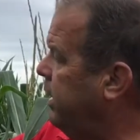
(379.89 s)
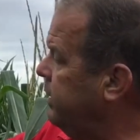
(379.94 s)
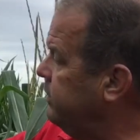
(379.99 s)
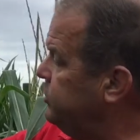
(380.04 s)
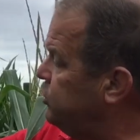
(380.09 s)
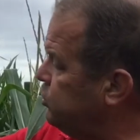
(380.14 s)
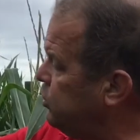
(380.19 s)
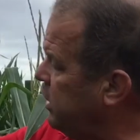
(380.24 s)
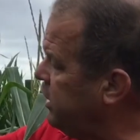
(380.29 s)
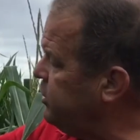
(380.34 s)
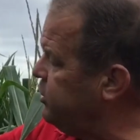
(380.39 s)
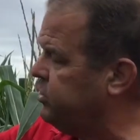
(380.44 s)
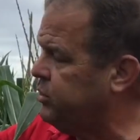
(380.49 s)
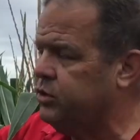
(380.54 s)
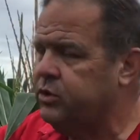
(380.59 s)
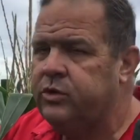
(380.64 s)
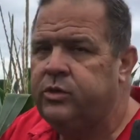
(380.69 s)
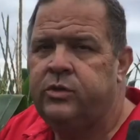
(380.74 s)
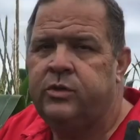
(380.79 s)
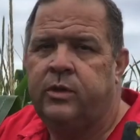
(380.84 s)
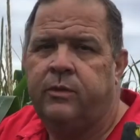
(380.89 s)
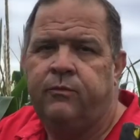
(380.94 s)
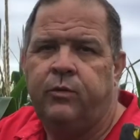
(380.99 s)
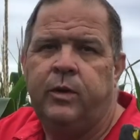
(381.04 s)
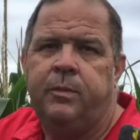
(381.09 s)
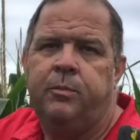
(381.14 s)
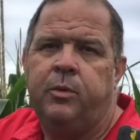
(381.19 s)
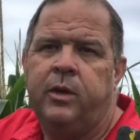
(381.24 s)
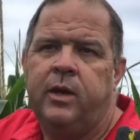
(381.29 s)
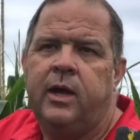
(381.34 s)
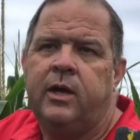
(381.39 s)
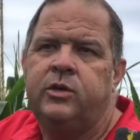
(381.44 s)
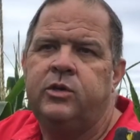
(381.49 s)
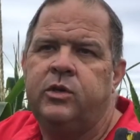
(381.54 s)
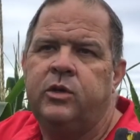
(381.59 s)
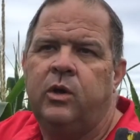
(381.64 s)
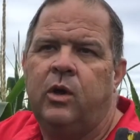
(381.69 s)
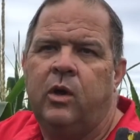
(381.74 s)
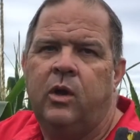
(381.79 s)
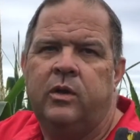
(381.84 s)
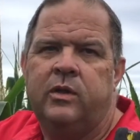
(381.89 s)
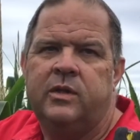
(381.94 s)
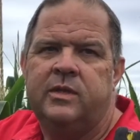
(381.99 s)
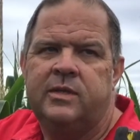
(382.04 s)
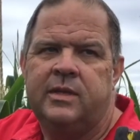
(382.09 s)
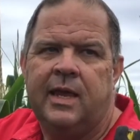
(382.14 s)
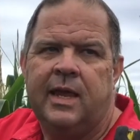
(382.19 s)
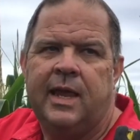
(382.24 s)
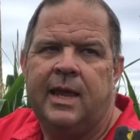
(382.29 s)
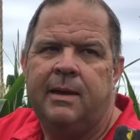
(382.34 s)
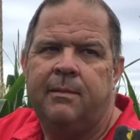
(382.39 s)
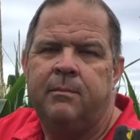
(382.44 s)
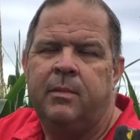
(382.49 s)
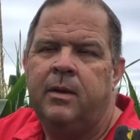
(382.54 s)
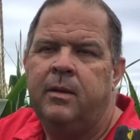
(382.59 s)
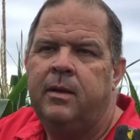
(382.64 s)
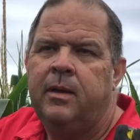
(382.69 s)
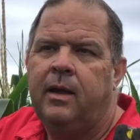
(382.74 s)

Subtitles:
structures of reproduction on the same